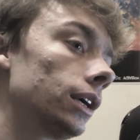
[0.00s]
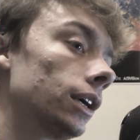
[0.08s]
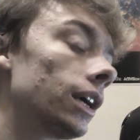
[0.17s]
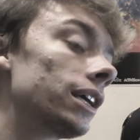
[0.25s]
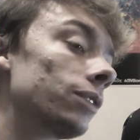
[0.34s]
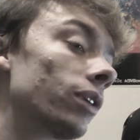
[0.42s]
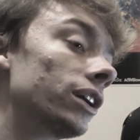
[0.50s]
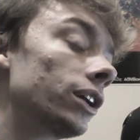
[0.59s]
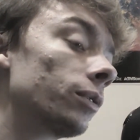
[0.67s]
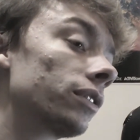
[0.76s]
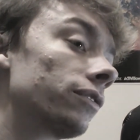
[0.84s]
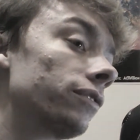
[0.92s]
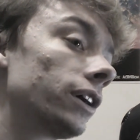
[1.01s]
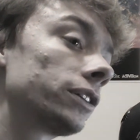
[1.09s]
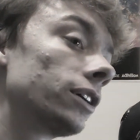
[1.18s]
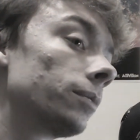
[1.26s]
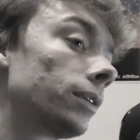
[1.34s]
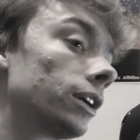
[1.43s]
And you want to know what the fucked
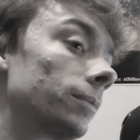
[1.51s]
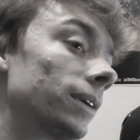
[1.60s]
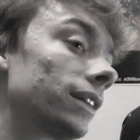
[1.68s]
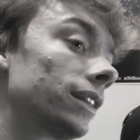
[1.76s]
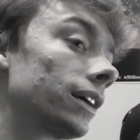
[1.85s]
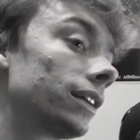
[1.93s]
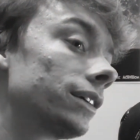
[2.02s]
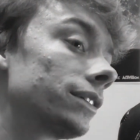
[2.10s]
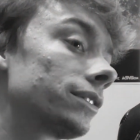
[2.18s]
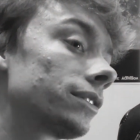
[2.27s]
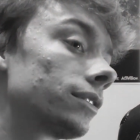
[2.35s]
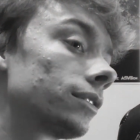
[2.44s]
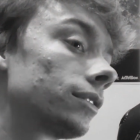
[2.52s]
up part about that is?